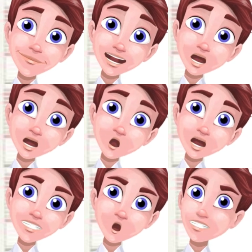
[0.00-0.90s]
Now, there
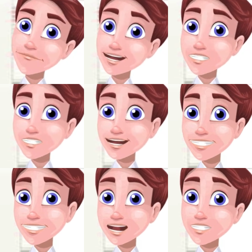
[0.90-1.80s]
are some hobbies you
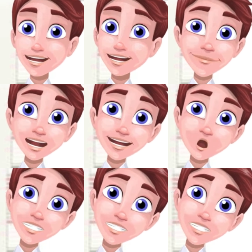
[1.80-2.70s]
should not list on
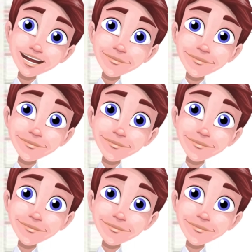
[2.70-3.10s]
your CV,